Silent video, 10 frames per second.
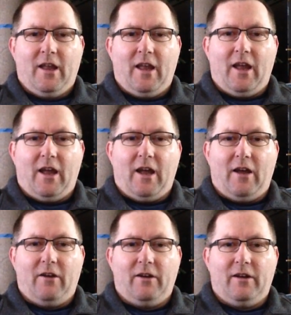
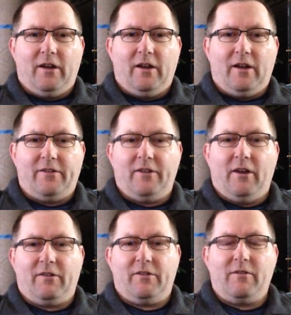I still
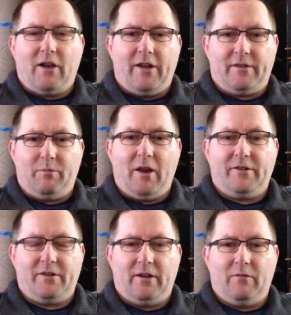have extreme
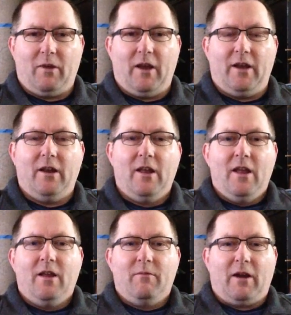constipation, but
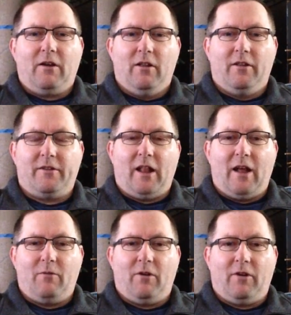my colon's a
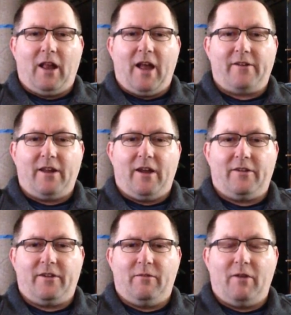lot more relaxed now,
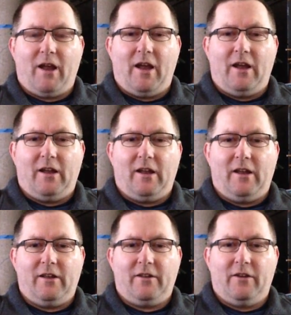so
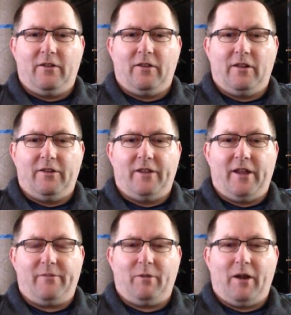the
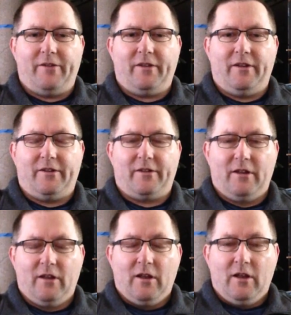Linzess process
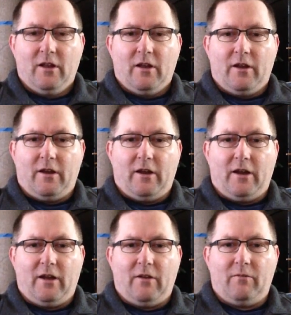
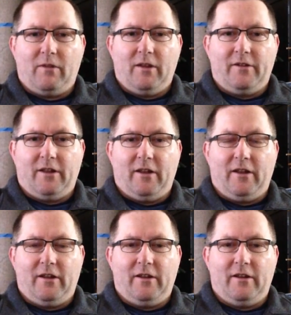isn't
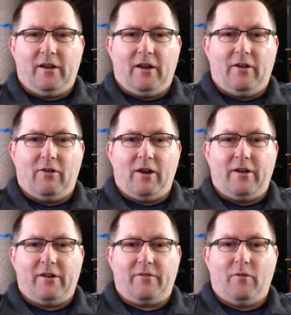a
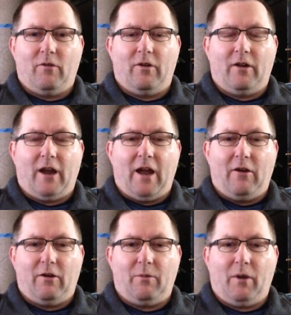horrendous
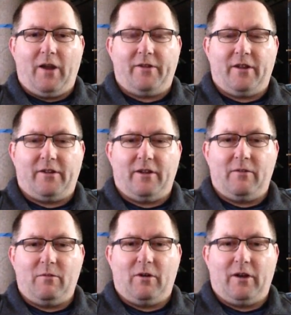4-hour process every
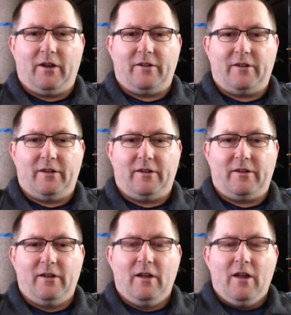morning.
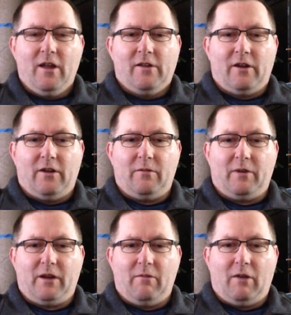It's starting to
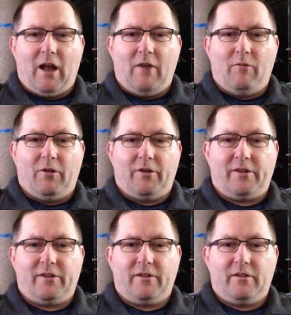become a lot more
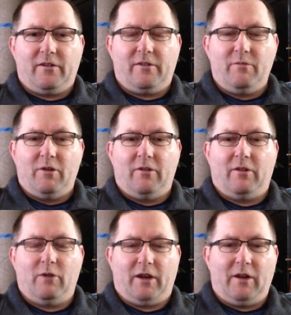smooth and
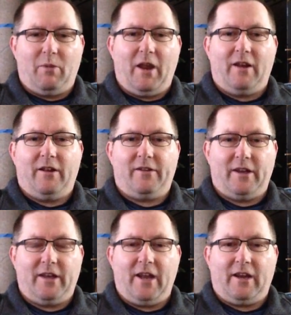quick and painless. I
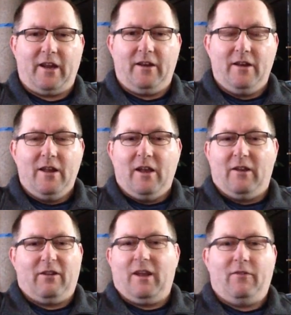take it. I
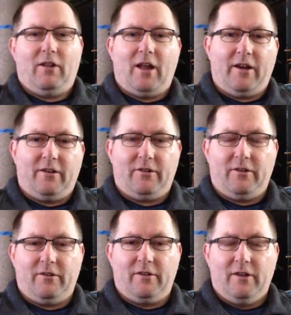don't really have a lot of
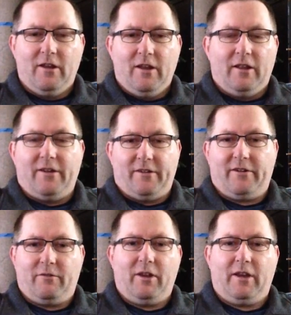issues, at least
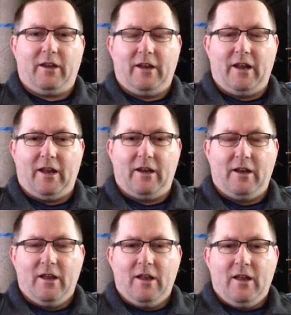this week. And then
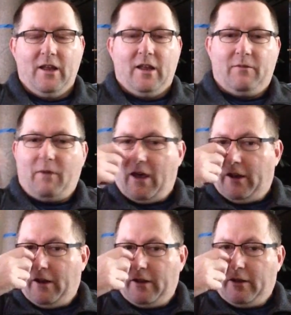
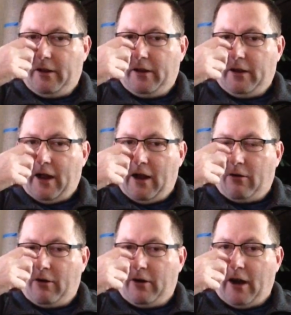about an
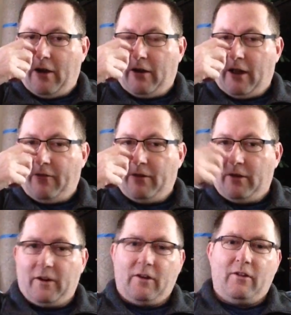hour and a half
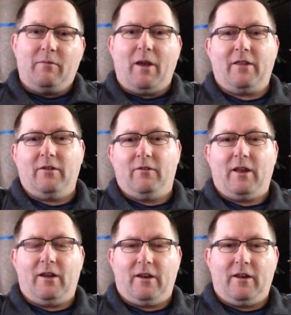into it, I go to the bathroom
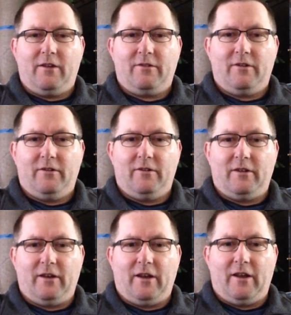without any issues.
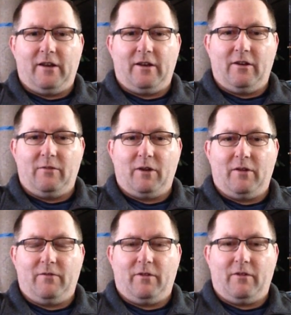And then, I'm
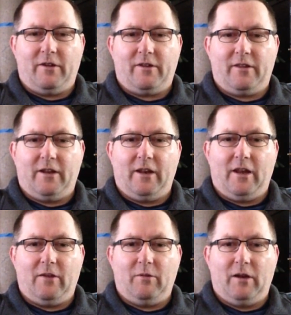good for the rest of the
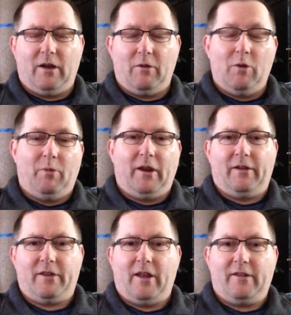day. But I'm hoping it
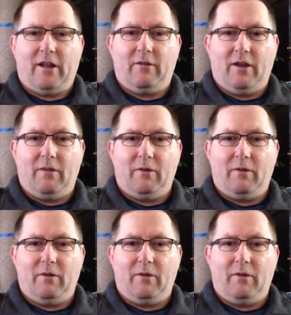stays that way.